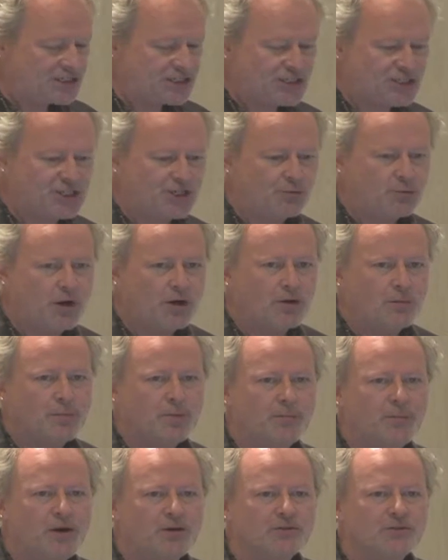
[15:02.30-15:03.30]
she wrote a
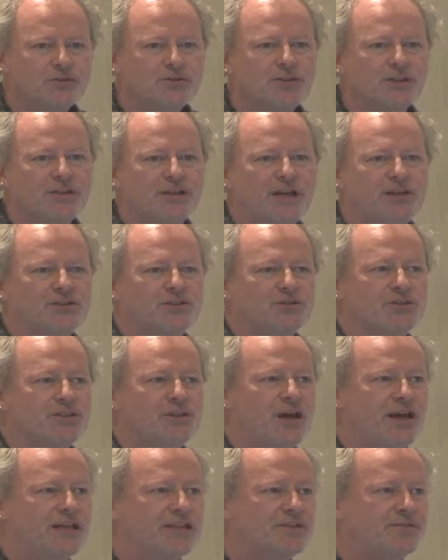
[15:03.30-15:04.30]
proposal to the National
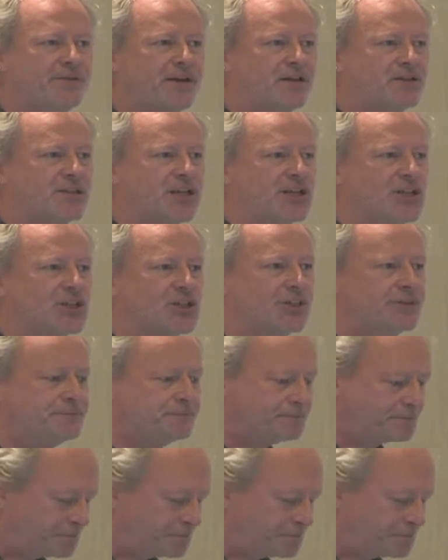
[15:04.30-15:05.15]
Science Foundation